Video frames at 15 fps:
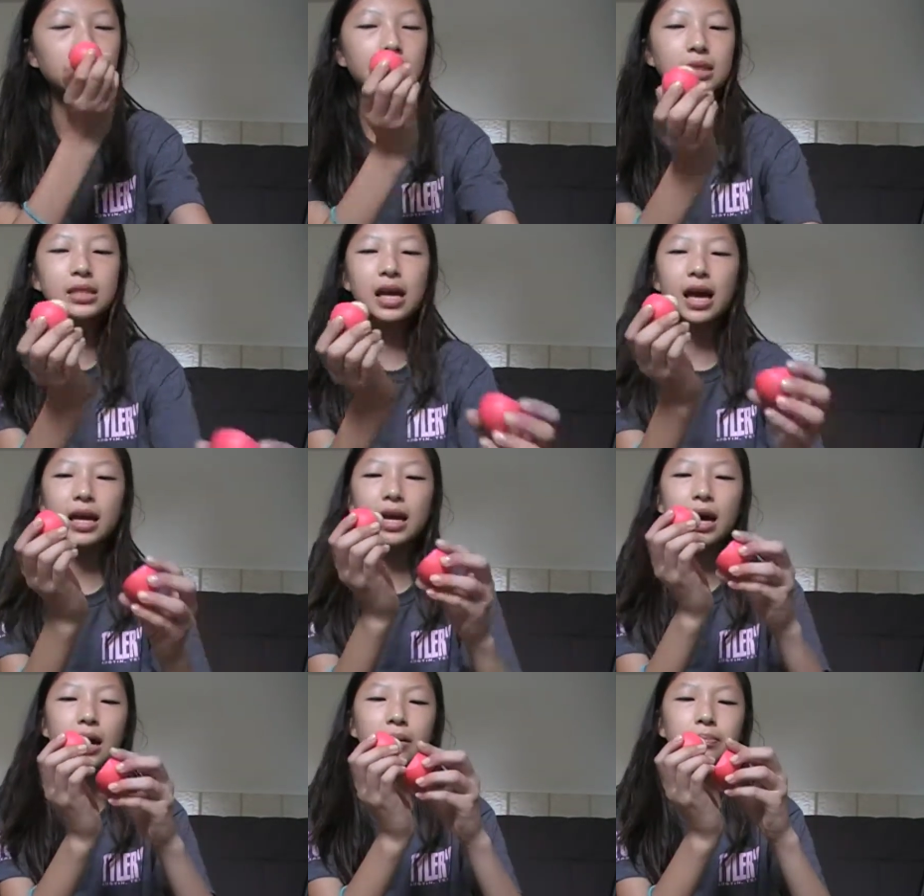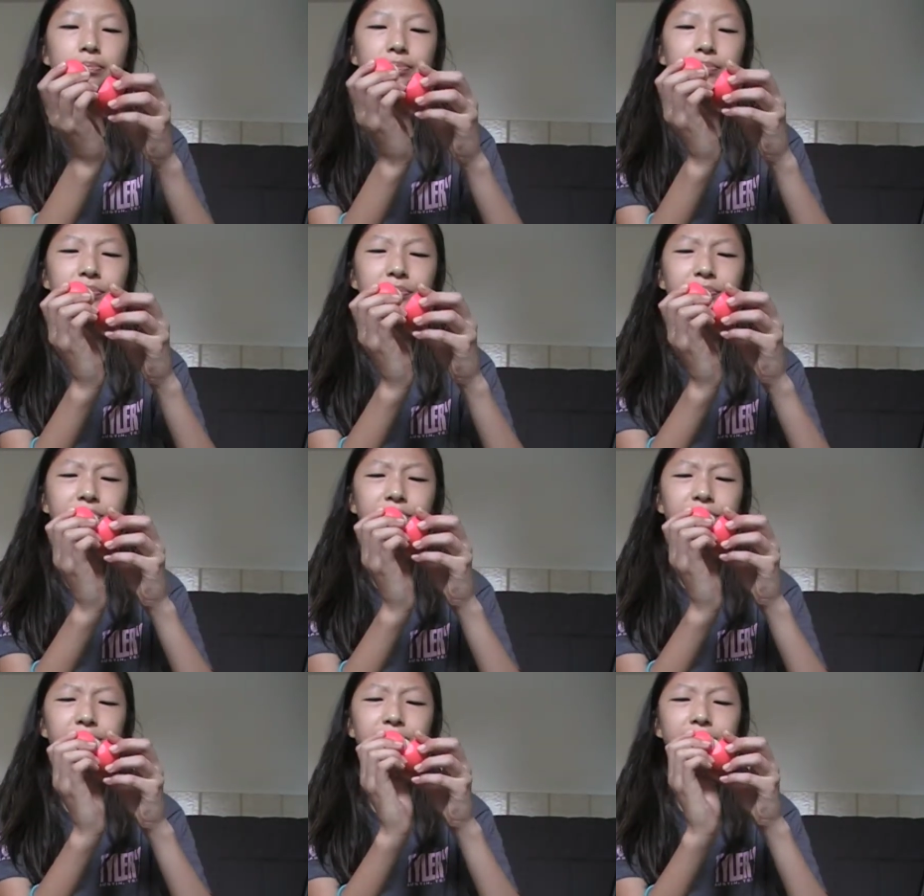It's like um,
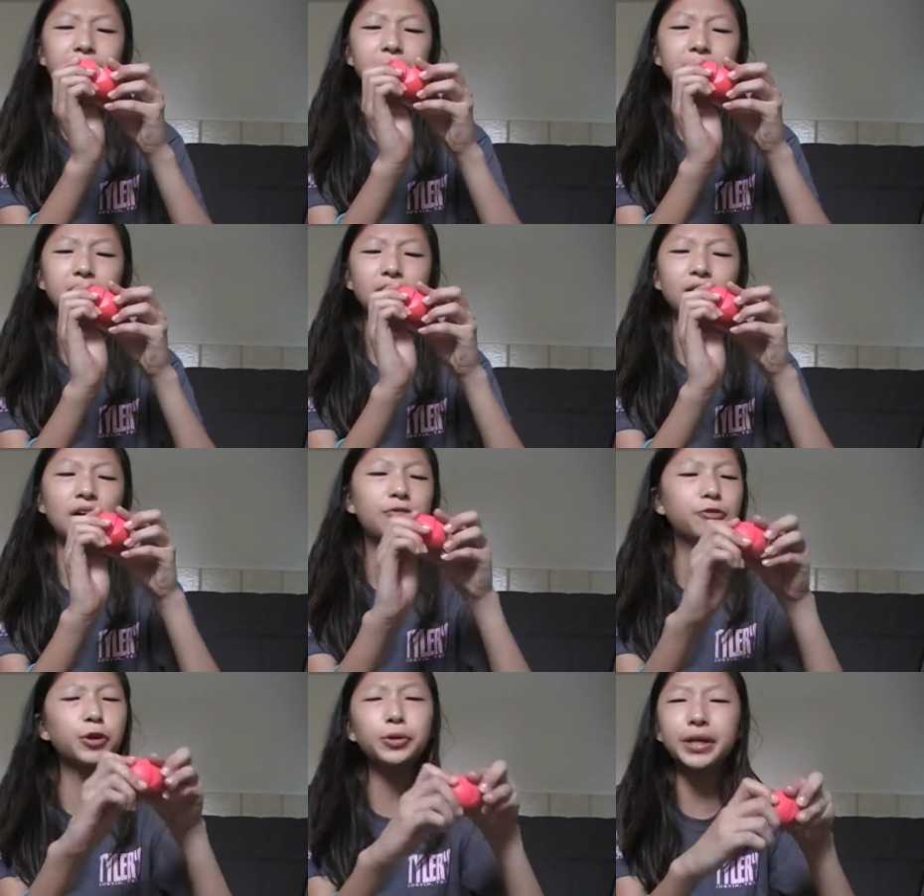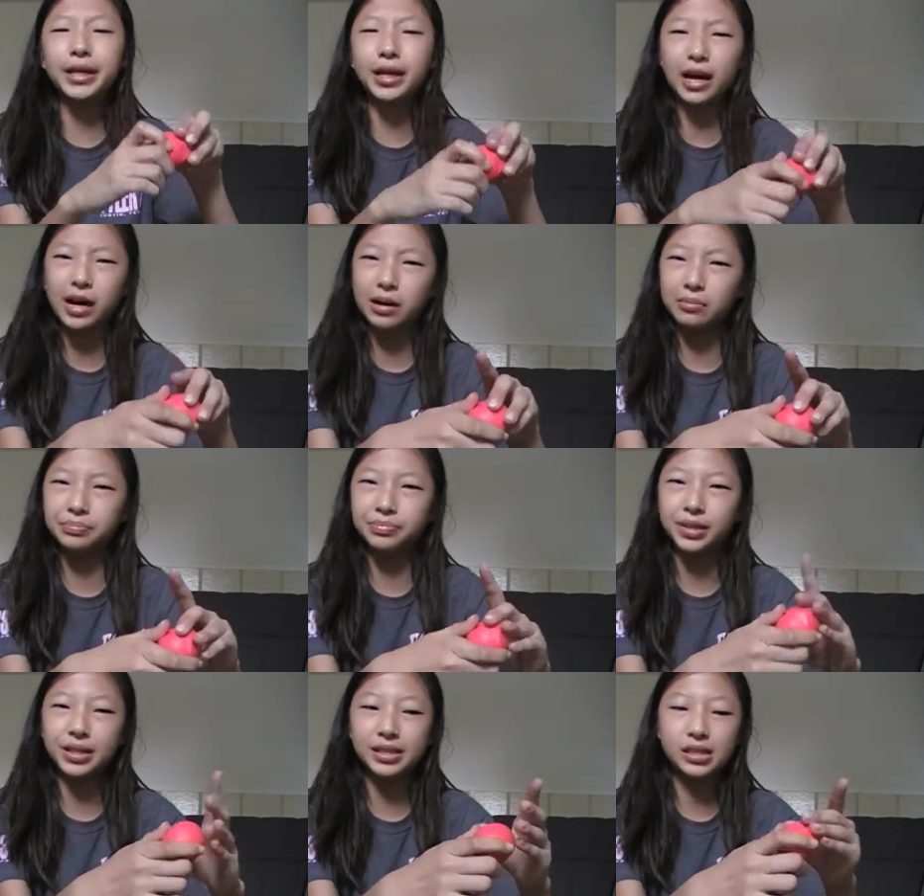a fruity
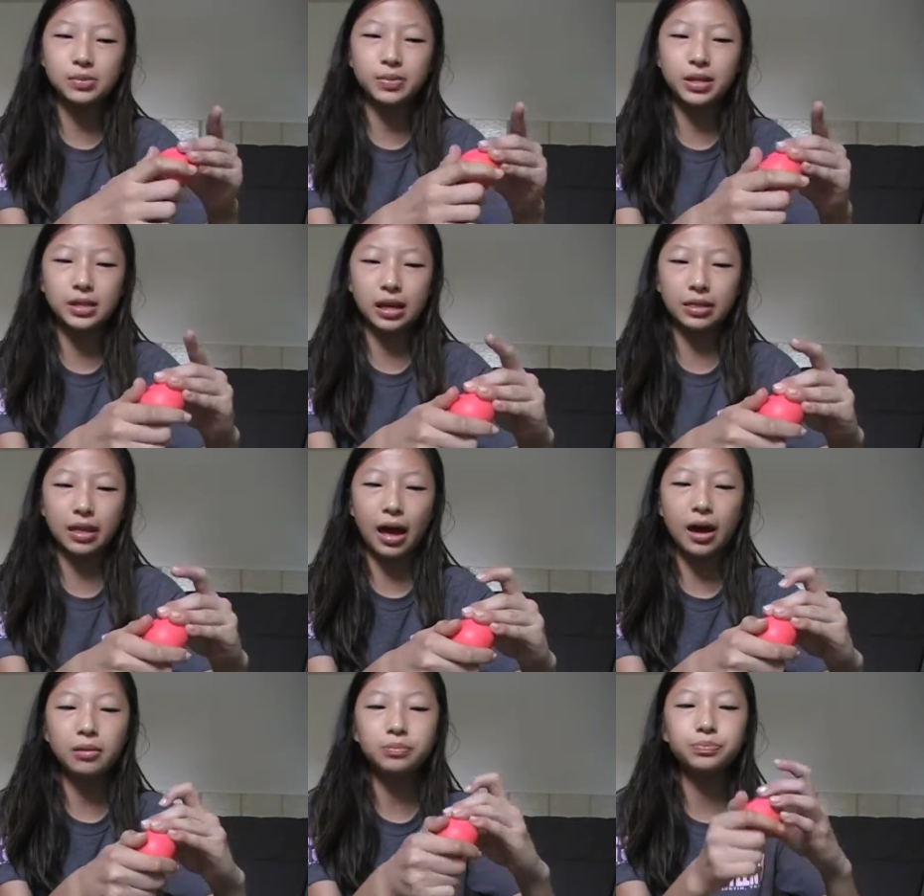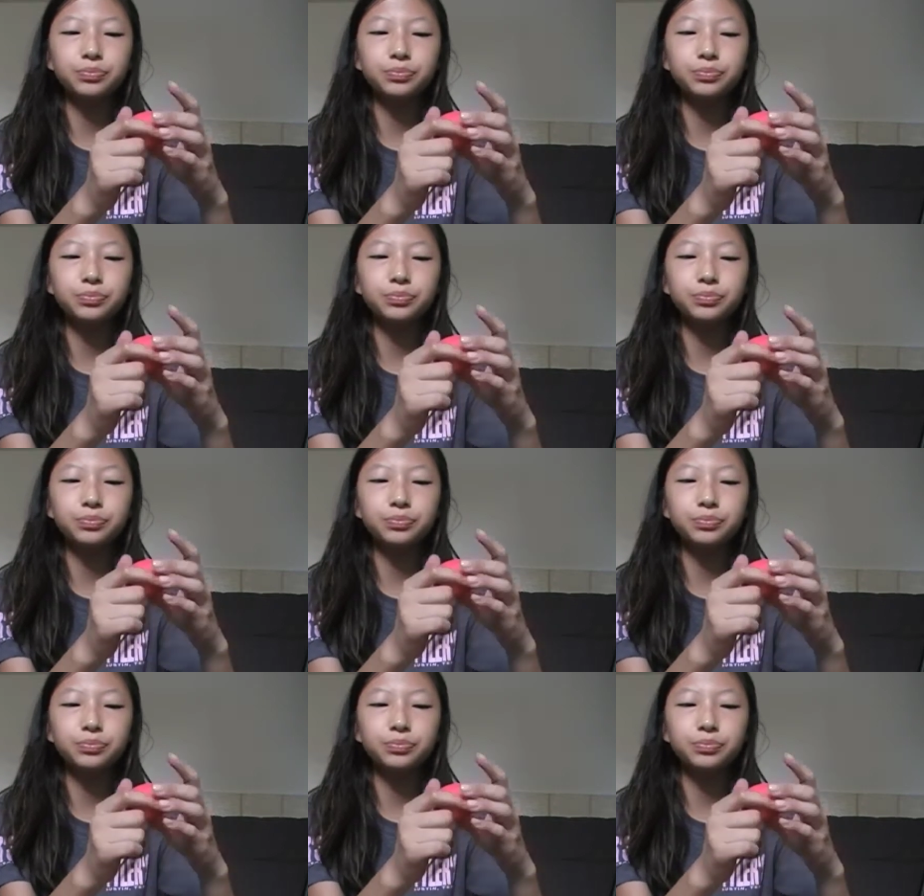gum. It smells like that.